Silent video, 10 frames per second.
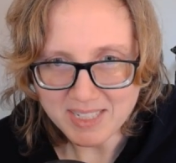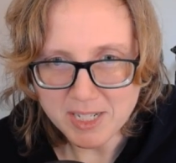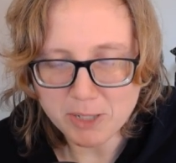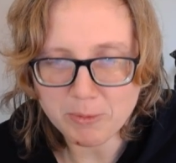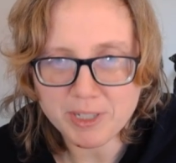
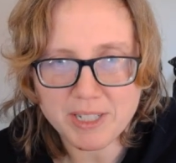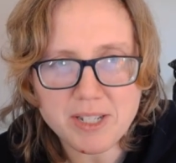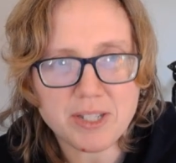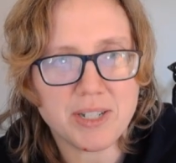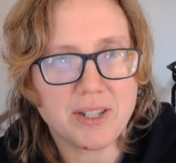So we're gonna
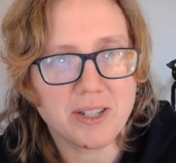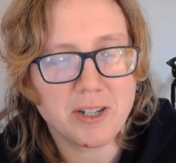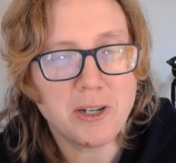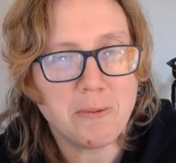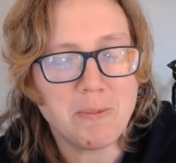start
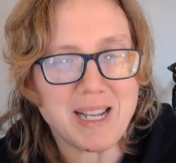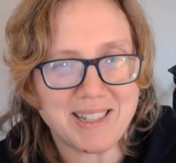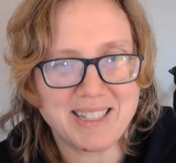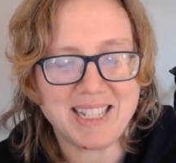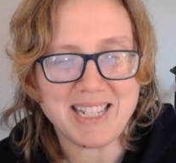
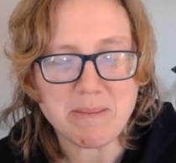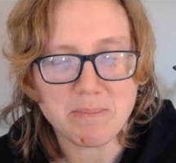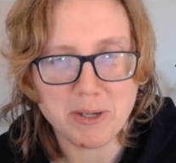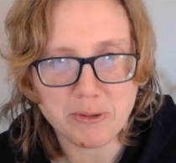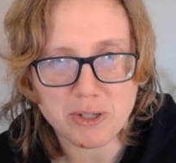with the
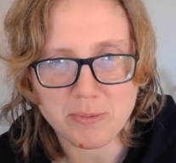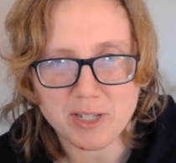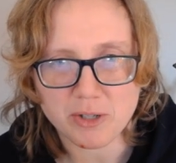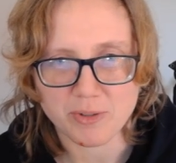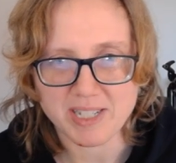most
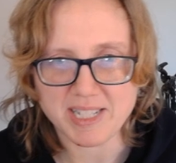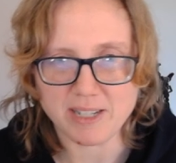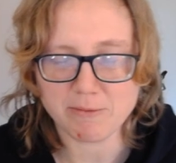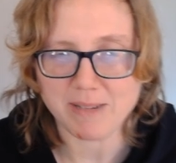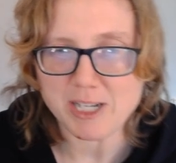restricted
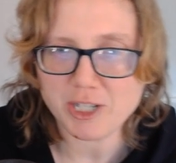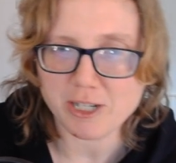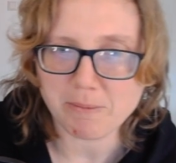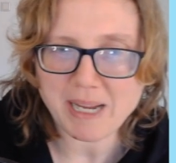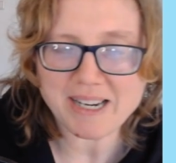
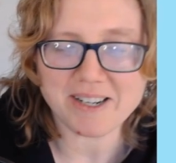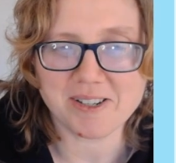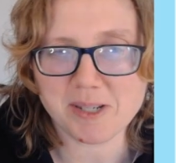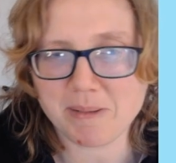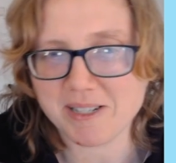ratio
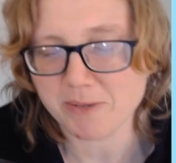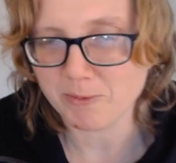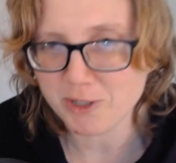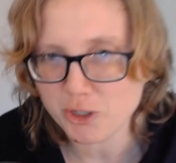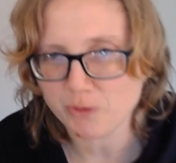pairs, because
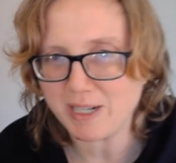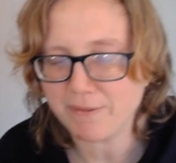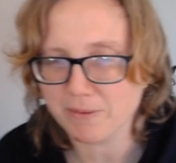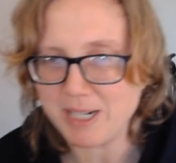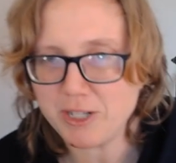one trick
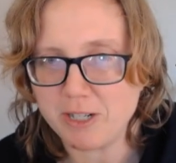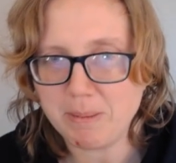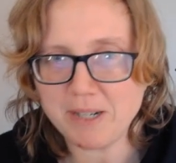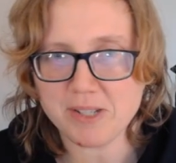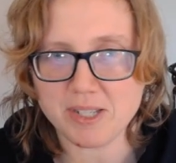for ratio
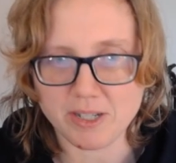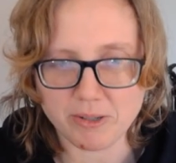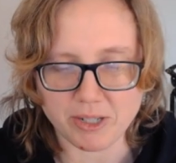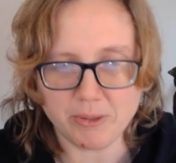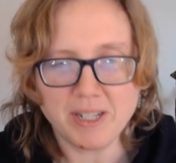pairs
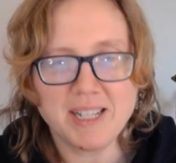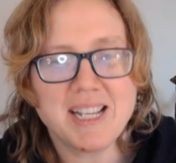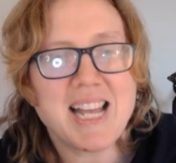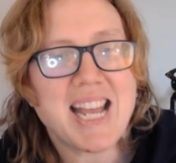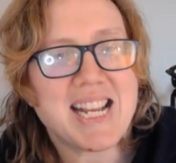Sudoku
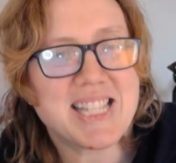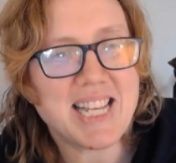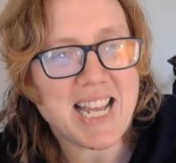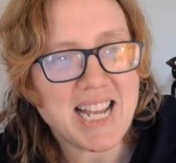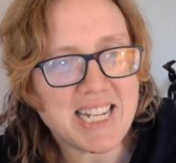is
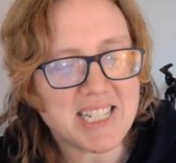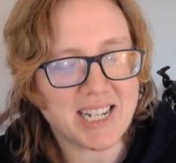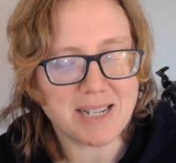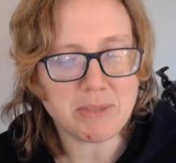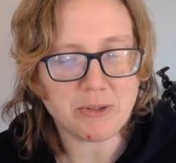that
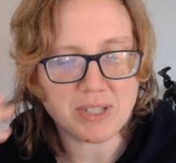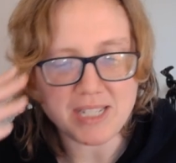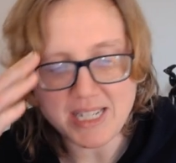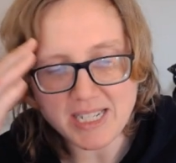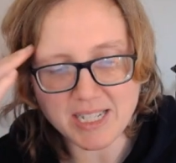anytime you
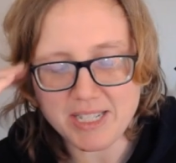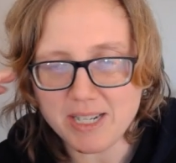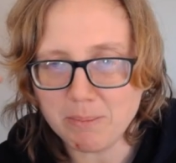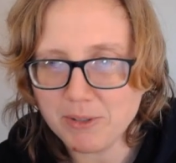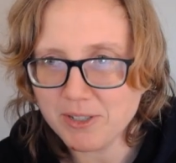see a
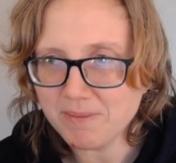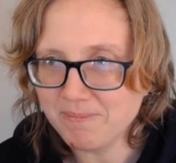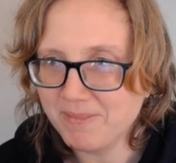number